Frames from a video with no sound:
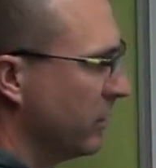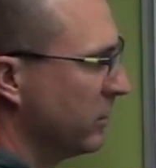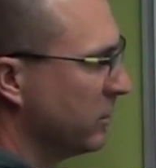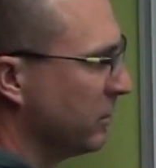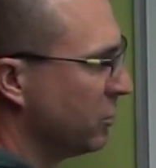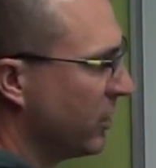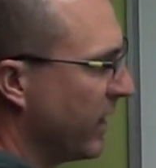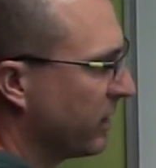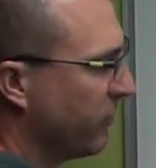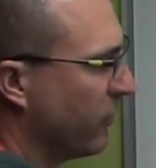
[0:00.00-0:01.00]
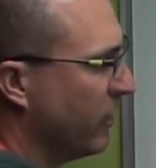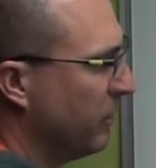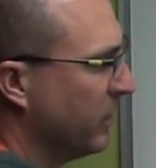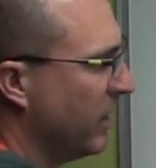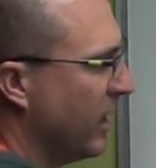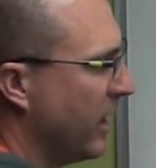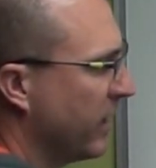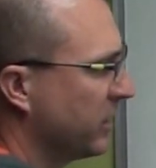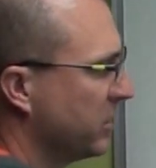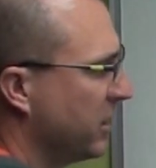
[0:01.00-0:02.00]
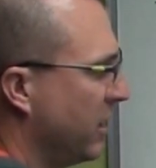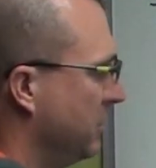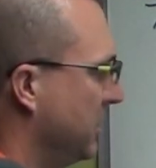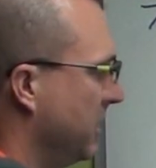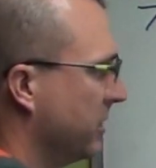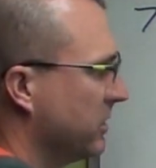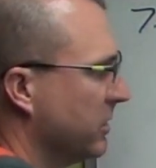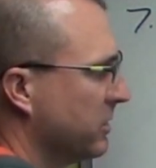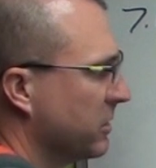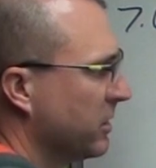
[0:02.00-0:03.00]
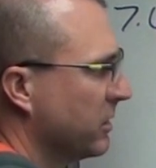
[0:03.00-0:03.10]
subtract from x times 6 is